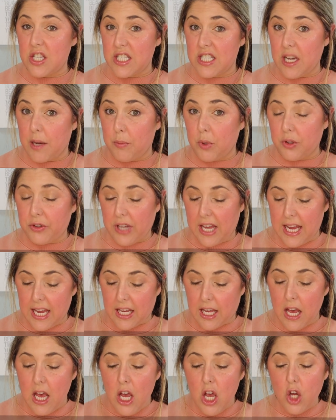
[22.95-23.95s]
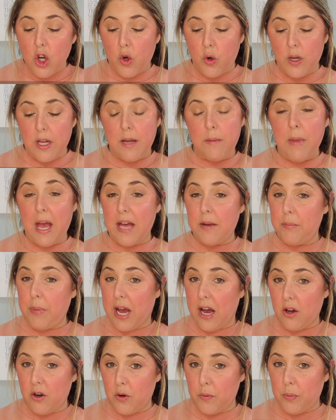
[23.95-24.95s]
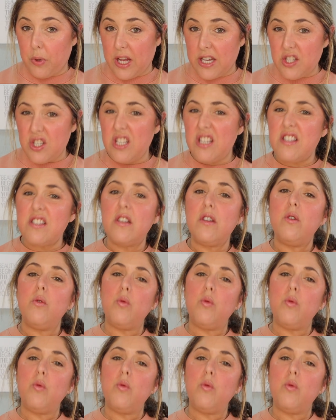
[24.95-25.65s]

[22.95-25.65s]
double take cream and powder blushes.